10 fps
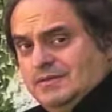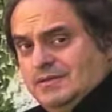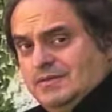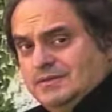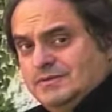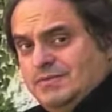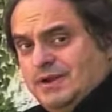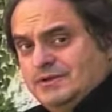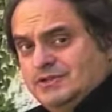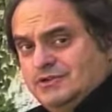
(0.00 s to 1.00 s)
was a
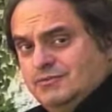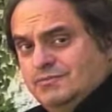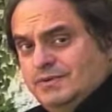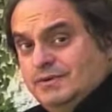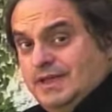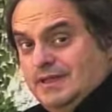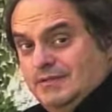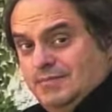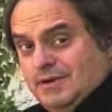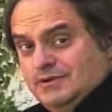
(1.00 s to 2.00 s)
paratrooper, head of the
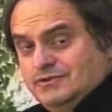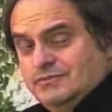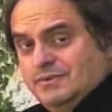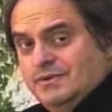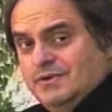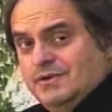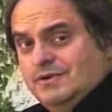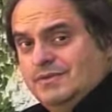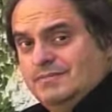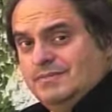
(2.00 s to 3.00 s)
paratrooper
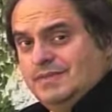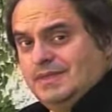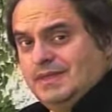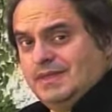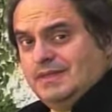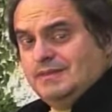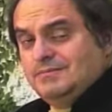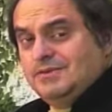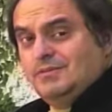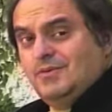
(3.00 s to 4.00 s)
corps.
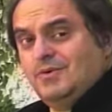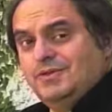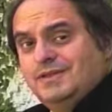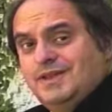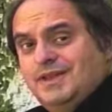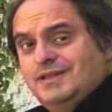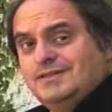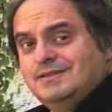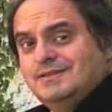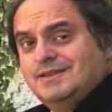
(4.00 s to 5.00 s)
But more than that,
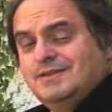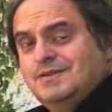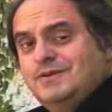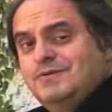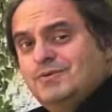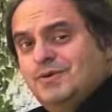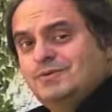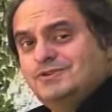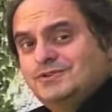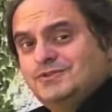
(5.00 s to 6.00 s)
he
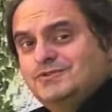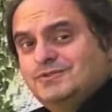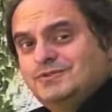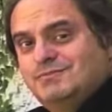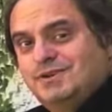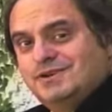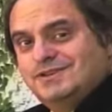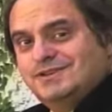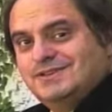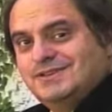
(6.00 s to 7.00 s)
wrote children's
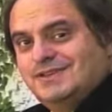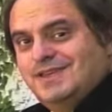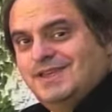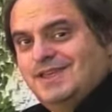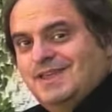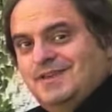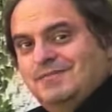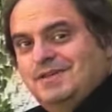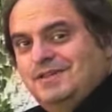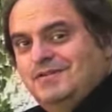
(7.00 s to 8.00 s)
books. In the
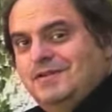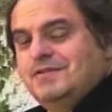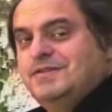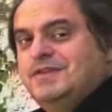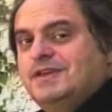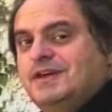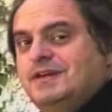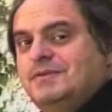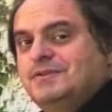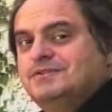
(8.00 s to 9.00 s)
middle of everything,
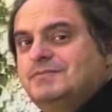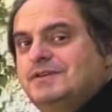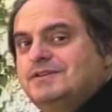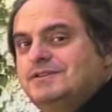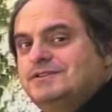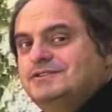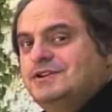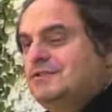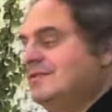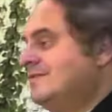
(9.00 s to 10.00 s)
I once met a
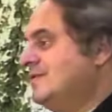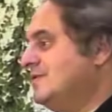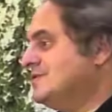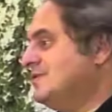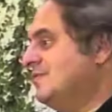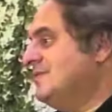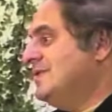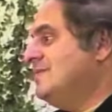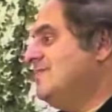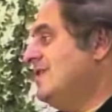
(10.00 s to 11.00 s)
general of yours called
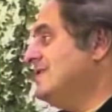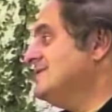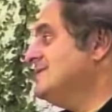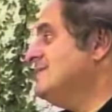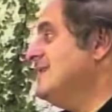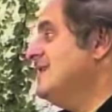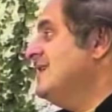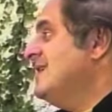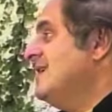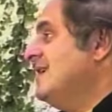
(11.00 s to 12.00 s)
Micha Paz,
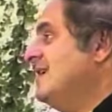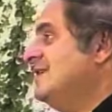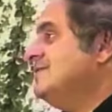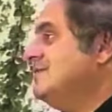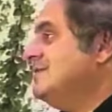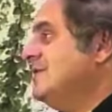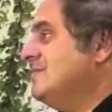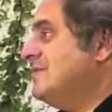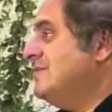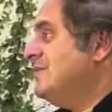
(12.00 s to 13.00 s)
and during the
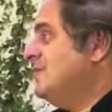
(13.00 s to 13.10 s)
Yom Kippur